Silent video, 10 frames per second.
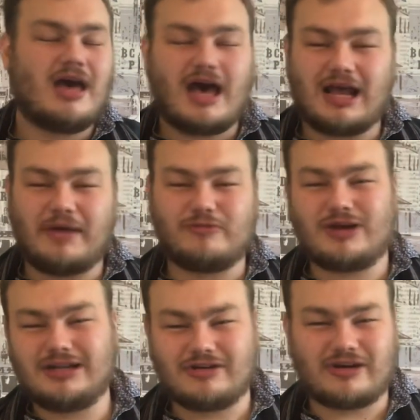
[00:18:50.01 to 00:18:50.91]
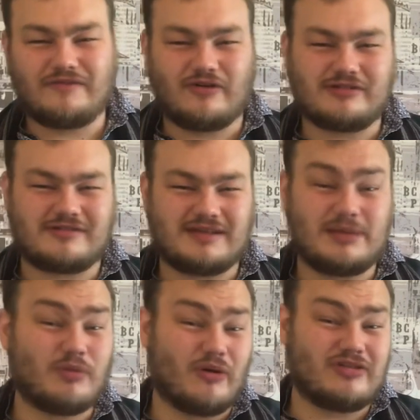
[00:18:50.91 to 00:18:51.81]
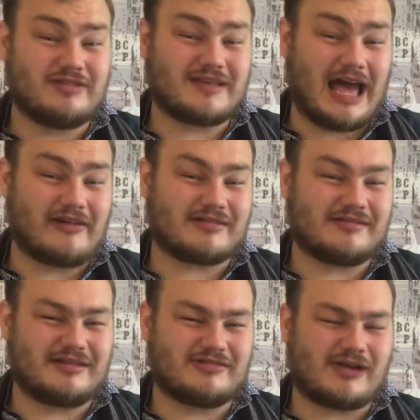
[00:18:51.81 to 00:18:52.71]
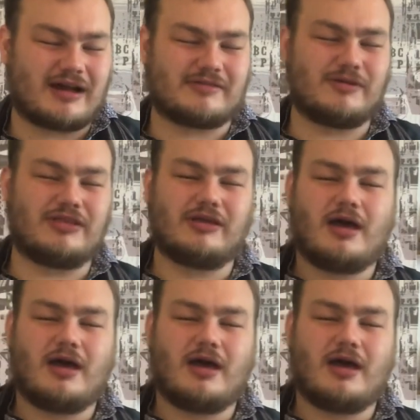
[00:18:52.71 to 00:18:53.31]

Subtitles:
And I'm really looking forward to seeing more of these characters interact with